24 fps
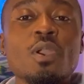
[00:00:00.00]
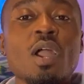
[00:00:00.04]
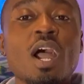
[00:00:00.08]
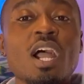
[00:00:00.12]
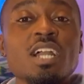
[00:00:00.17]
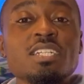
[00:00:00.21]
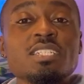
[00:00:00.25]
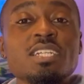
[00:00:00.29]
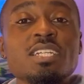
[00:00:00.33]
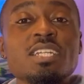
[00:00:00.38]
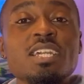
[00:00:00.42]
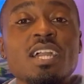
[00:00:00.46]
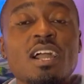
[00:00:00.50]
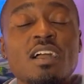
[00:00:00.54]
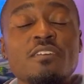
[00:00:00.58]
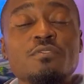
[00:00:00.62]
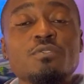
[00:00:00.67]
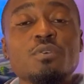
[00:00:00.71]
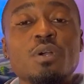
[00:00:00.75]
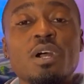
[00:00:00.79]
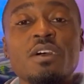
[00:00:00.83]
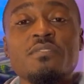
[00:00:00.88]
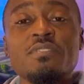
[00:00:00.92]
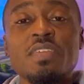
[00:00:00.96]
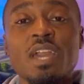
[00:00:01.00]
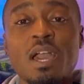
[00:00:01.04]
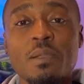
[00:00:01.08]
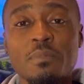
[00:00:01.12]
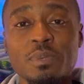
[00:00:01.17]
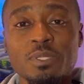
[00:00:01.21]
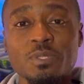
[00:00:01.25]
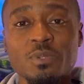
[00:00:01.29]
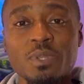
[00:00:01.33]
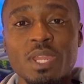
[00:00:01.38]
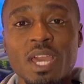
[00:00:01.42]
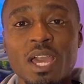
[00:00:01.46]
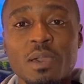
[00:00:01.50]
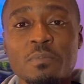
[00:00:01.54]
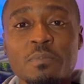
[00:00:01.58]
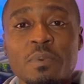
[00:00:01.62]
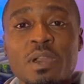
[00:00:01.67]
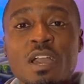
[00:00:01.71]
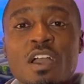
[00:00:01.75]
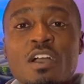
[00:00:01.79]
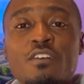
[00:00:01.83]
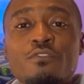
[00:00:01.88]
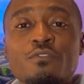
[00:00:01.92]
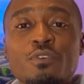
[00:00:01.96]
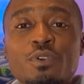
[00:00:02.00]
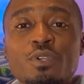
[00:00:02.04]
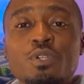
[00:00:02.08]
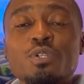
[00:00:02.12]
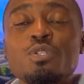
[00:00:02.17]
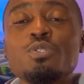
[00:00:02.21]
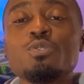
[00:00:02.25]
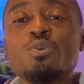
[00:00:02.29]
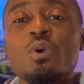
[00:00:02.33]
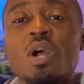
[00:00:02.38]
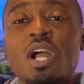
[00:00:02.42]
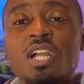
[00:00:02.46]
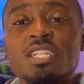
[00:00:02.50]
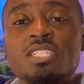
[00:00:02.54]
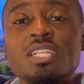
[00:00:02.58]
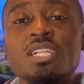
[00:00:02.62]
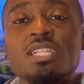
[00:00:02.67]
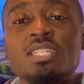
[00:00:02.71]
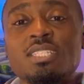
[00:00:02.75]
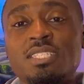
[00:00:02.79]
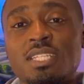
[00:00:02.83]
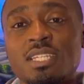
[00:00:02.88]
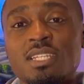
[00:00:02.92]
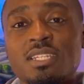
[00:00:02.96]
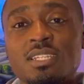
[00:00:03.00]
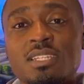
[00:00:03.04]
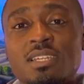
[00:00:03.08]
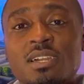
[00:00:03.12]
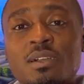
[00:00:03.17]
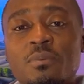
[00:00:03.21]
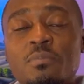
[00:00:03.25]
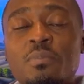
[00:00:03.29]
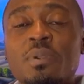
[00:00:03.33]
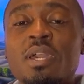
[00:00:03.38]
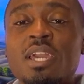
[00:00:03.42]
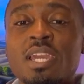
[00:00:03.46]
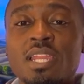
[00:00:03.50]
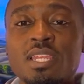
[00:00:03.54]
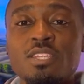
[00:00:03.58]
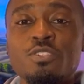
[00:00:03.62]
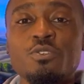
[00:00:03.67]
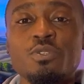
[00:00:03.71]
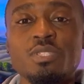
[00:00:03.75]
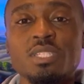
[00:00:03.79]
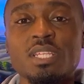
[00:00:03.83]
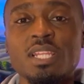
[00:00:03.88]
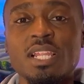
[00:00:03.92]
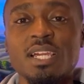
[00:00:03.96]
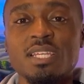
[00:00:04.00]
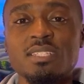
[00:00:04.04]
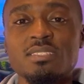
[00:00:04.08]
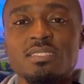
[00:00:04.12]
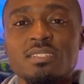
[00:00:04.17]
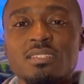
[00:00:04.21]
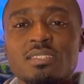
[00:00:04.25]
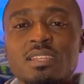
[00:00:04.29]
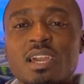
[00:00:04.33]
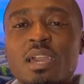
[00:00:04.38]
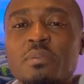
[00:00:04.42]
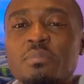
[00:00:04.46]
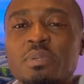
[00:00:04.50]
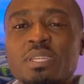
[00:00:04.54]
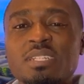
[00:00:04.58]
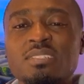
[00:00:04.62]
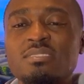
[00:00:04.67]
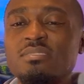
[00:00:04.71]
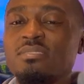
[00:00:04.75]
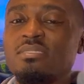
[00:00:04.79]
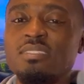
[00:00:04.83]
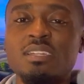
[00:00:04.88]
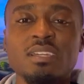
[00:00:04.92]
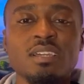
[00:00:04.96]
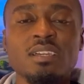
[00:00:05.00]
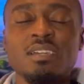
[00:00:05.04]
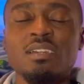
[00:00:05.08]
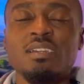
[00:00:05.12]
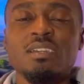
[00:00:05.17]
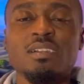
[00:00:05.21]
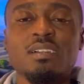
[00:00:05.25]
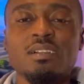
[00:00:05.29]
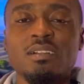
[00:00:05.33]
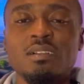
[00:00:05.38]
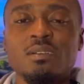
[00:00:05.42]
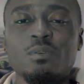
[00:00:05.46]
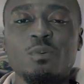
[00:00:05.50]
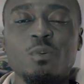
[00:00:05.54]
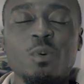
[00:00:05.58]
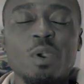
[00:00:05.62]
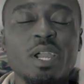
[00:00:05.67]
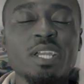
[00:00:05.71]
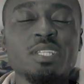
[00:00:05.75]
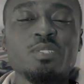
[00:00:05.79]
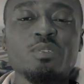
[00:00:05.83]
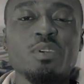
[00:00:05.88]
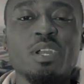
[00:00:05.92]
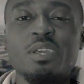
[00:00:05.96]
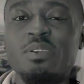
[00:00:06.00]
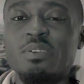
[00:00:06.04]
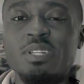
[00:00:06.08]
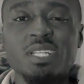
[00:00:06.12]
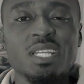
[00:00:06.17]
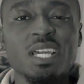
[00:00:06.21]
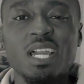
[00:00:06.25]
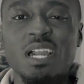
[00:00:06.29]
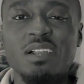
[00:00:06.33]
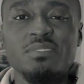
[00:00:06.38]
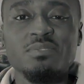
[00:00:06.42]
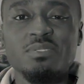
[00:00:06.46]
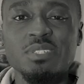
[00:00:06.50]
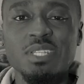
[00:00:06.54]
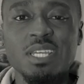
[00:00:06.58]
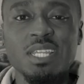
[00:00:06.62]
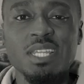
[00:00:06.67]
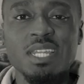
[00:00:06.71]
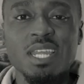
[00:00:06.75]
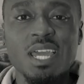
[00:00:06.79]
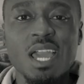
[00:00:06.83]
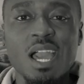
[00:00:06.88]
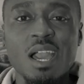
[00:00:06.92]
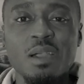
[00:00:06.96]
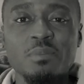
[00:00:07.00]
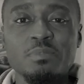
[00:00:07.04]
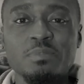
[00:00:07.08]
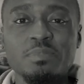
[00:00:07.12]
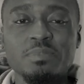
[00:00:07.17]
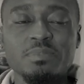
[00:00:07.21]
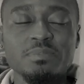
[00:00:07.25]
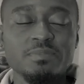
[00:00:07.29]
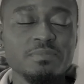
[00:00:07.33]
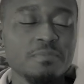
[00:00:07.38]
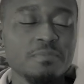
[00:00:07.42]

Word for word: you actually have to have the Amazon app for you to actually set it up and utilize it. I mean, why do I really have to get an app?